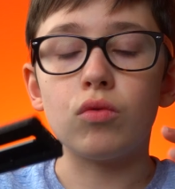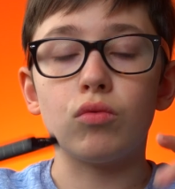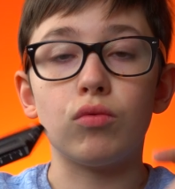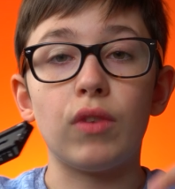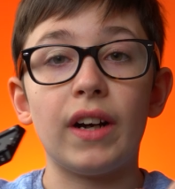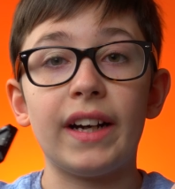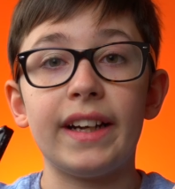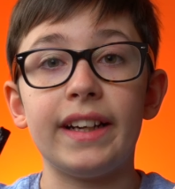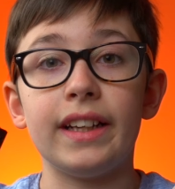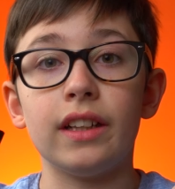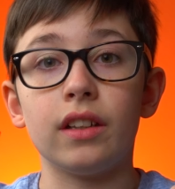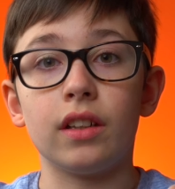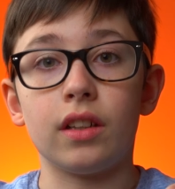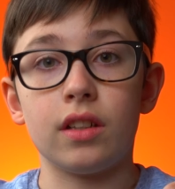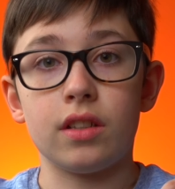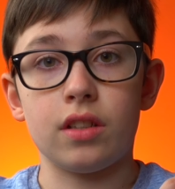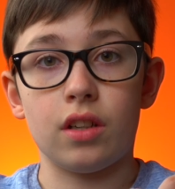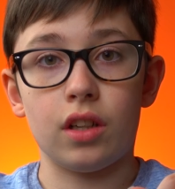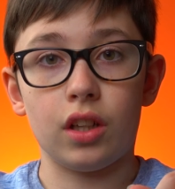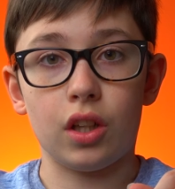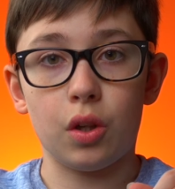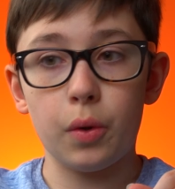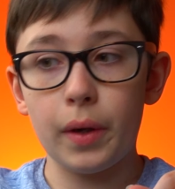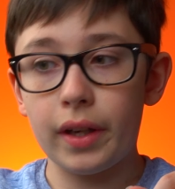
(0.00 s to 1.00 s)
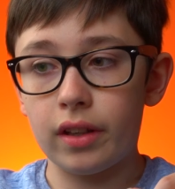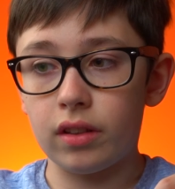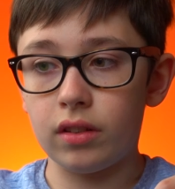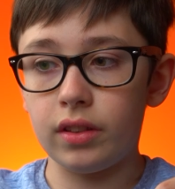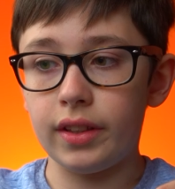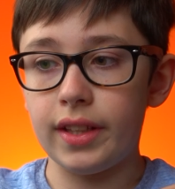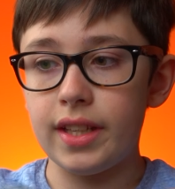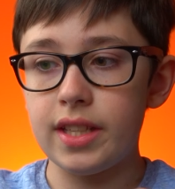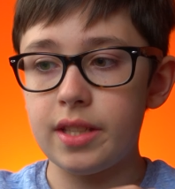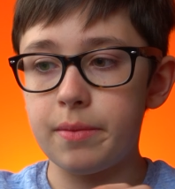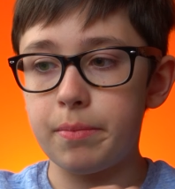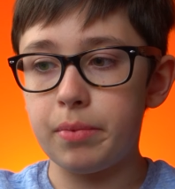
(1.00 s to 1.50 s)
Right here is our quick
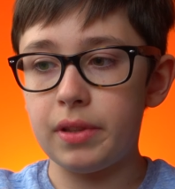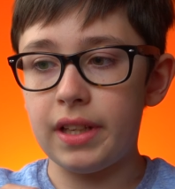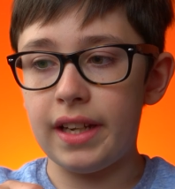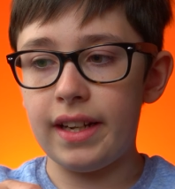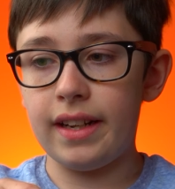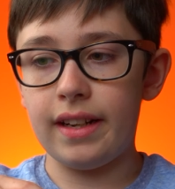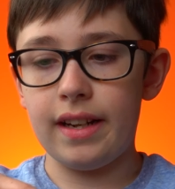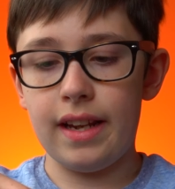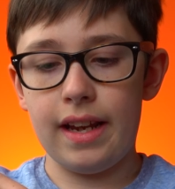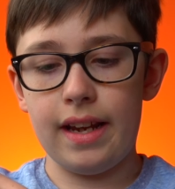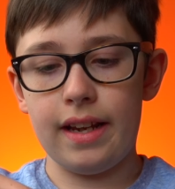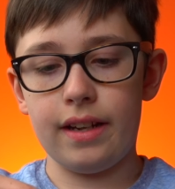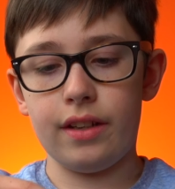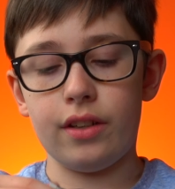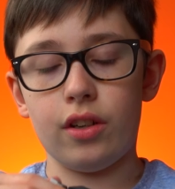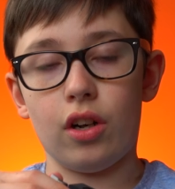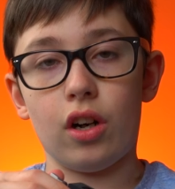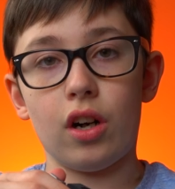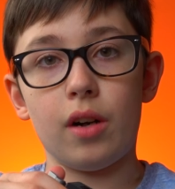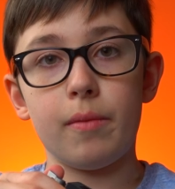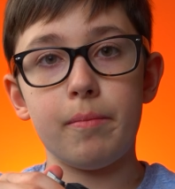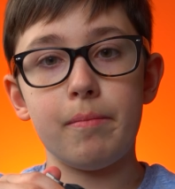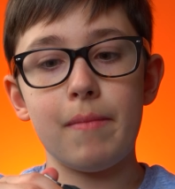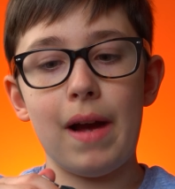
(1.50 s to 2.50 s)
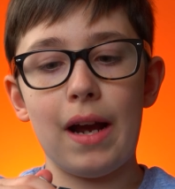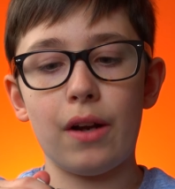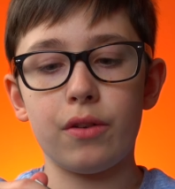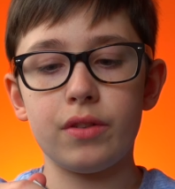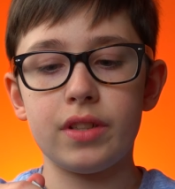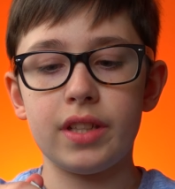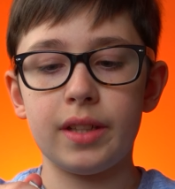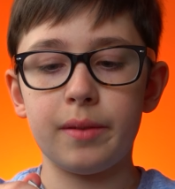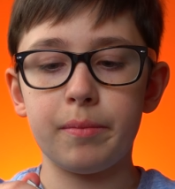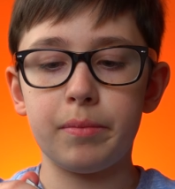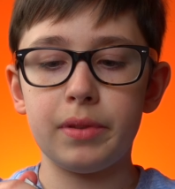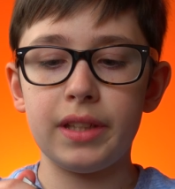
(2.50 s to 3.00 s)
release plate and our
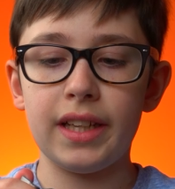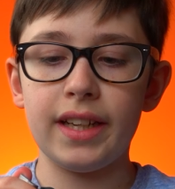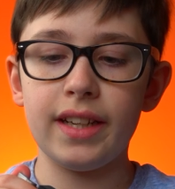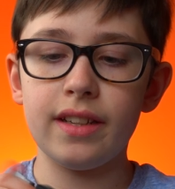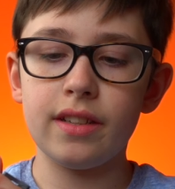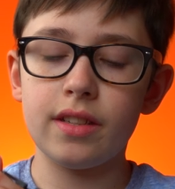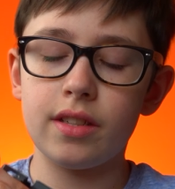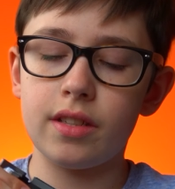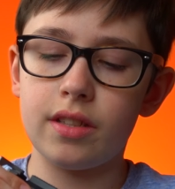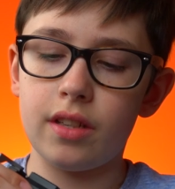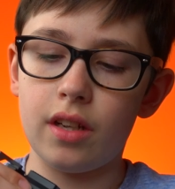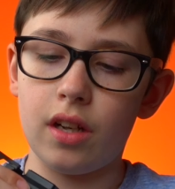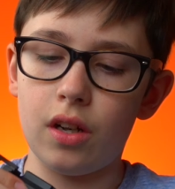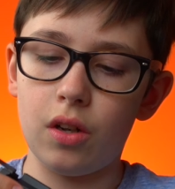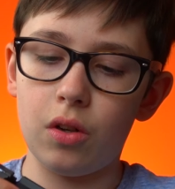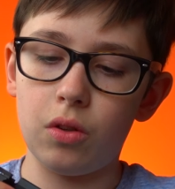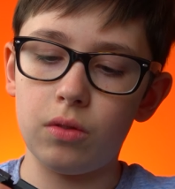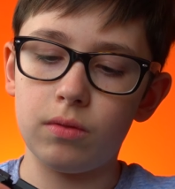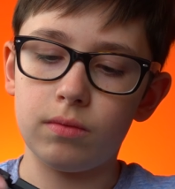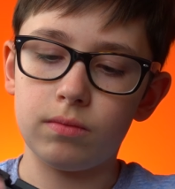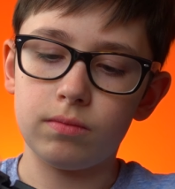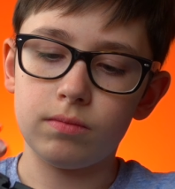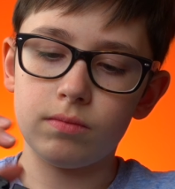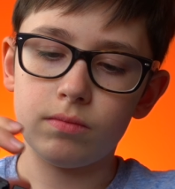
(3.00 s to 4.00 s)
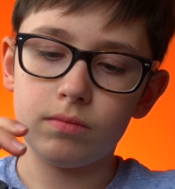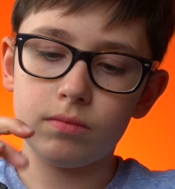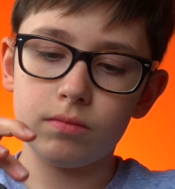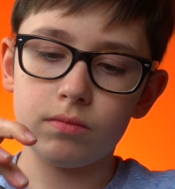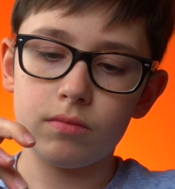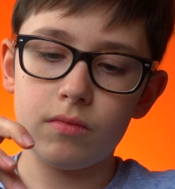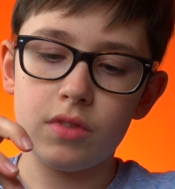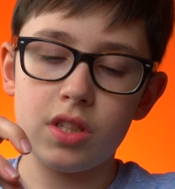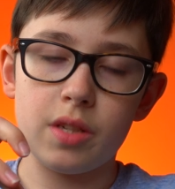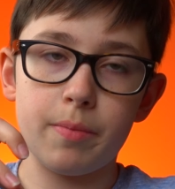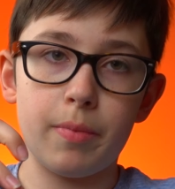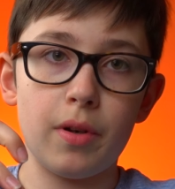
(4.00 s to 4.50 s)
mounting plate. So
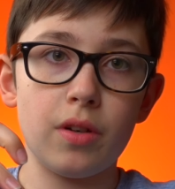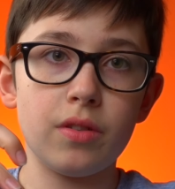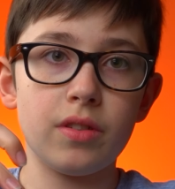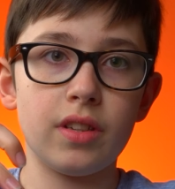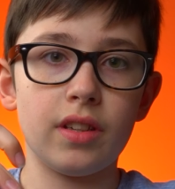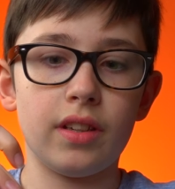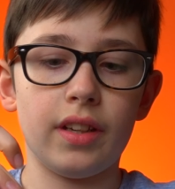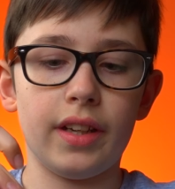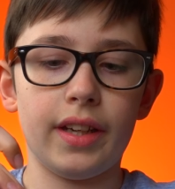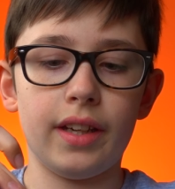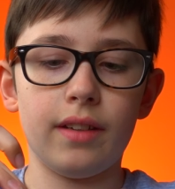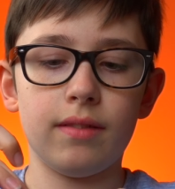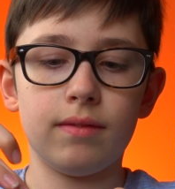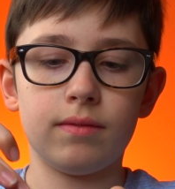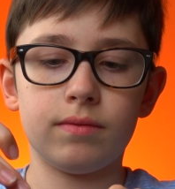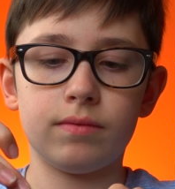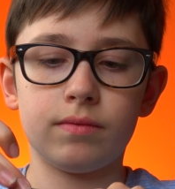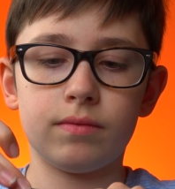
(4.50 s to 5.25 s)
supposedly